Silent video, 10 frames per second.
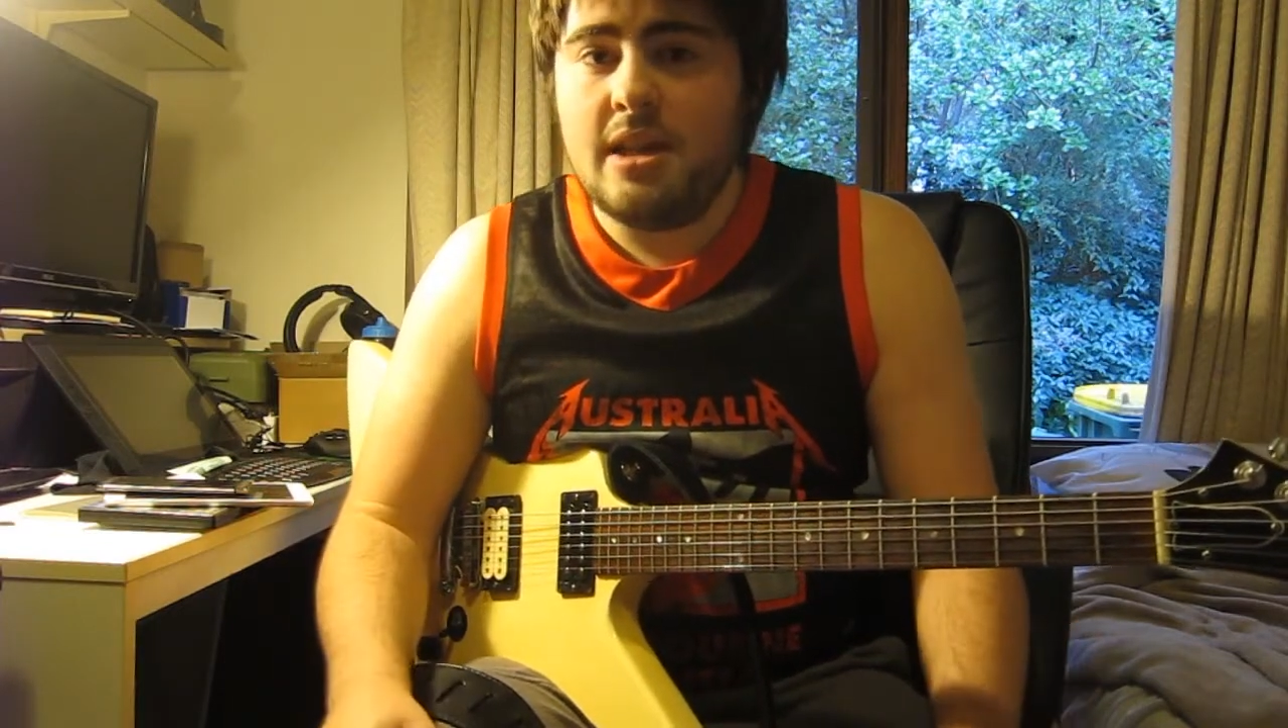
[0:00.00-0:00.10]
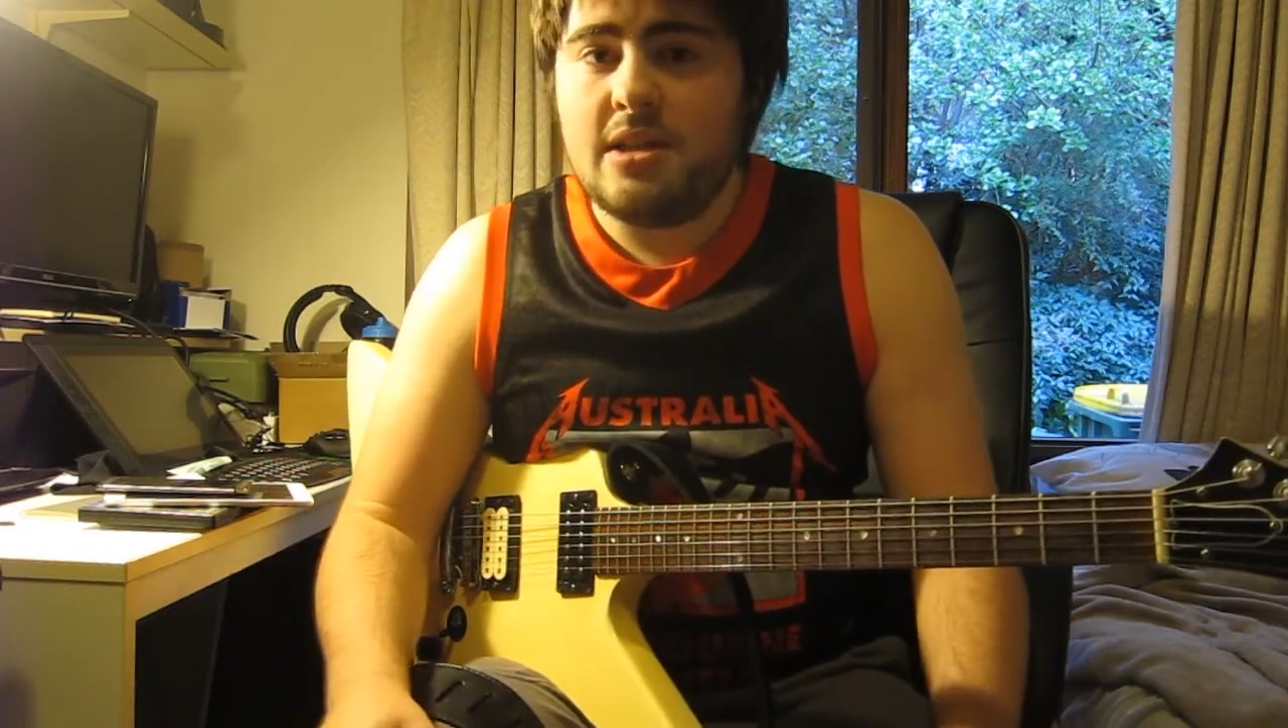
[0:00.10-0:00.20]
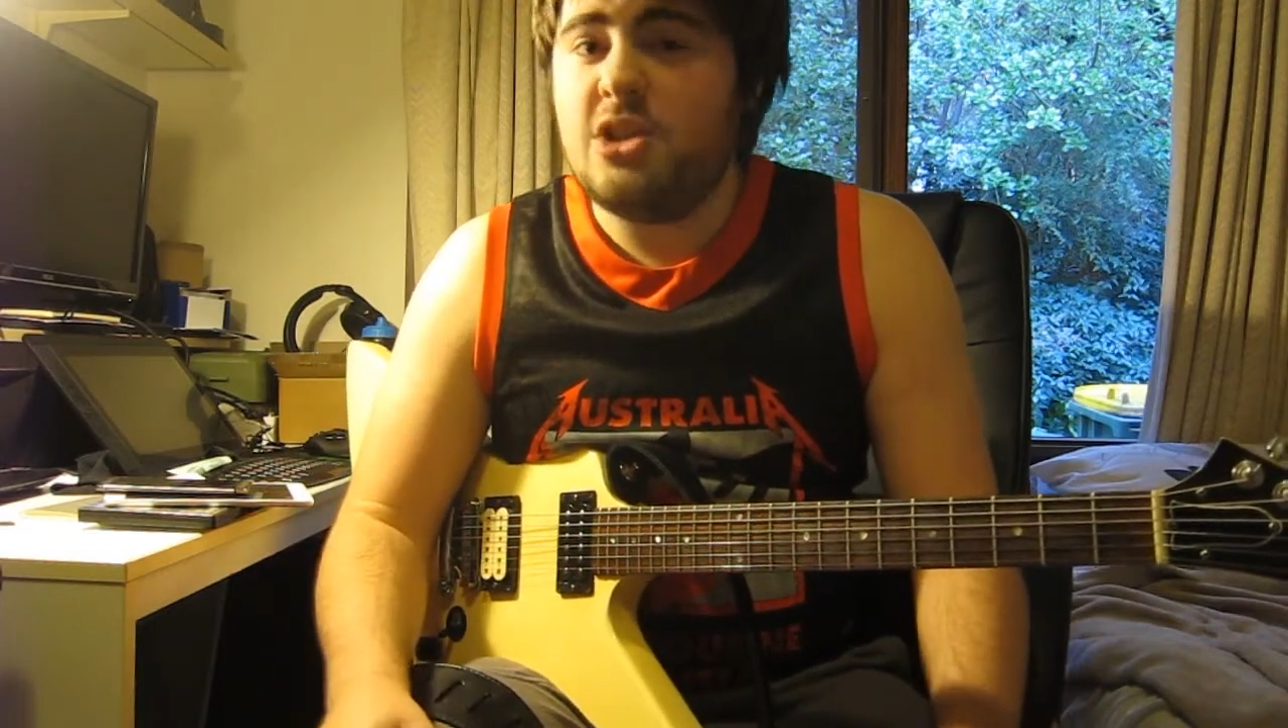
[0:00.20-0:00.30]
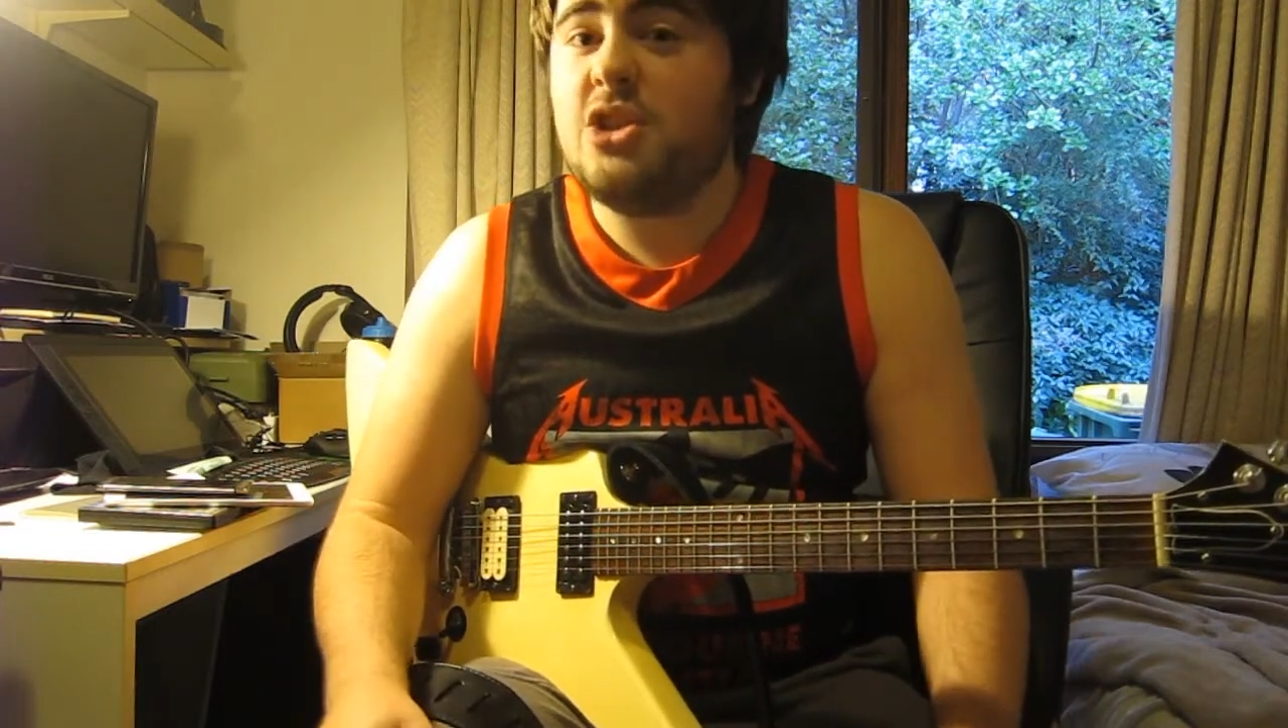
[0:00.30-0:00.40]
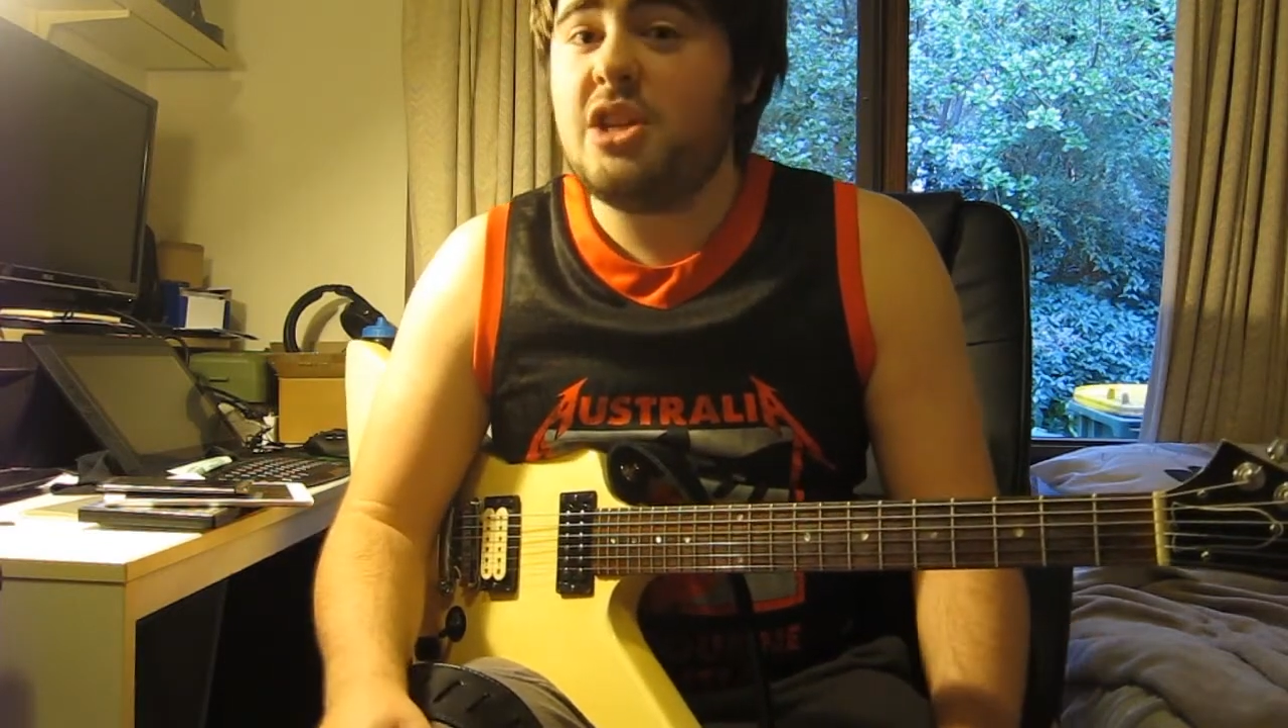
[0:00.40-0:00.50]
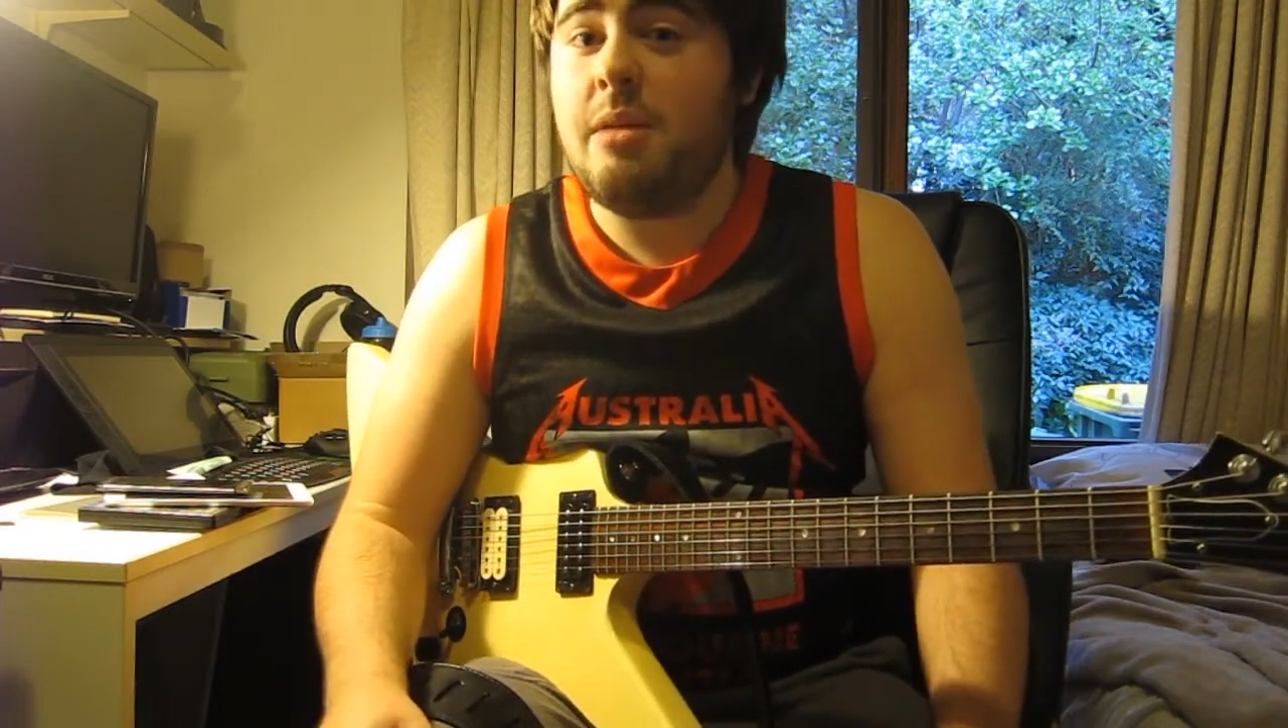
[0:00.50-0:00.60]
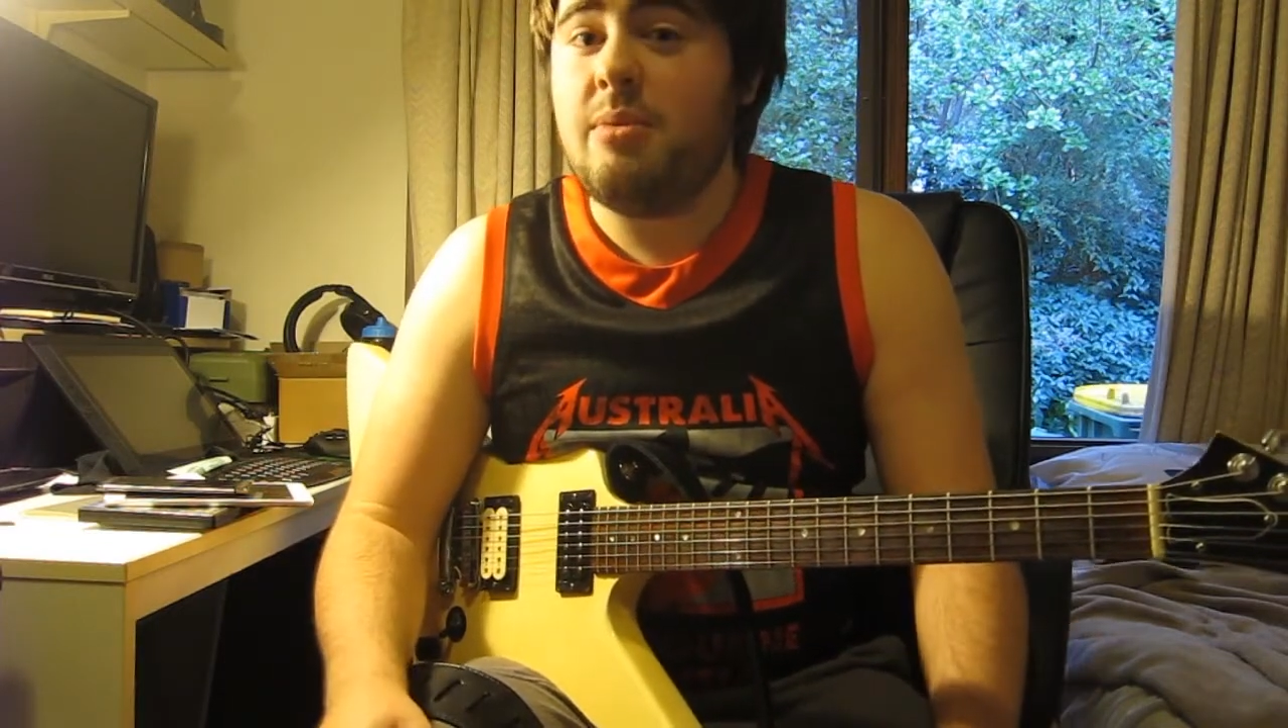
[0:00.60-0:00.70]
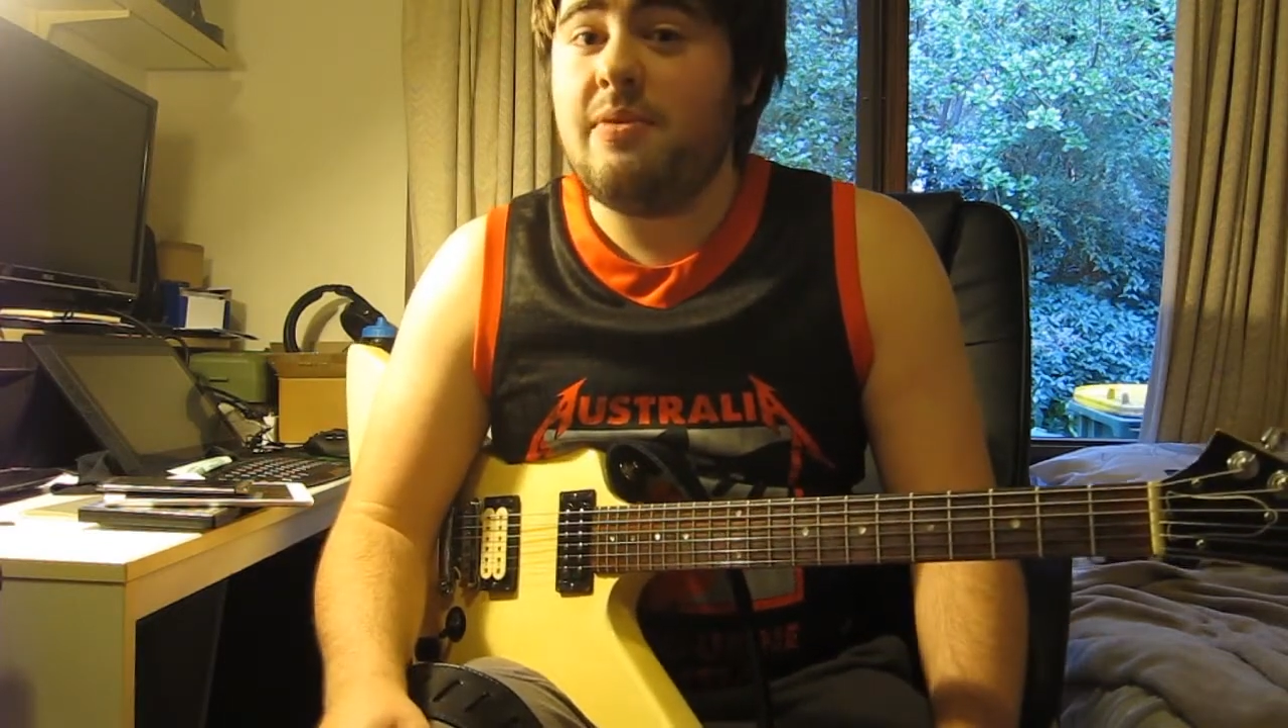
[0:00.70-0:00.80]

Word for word: So just keep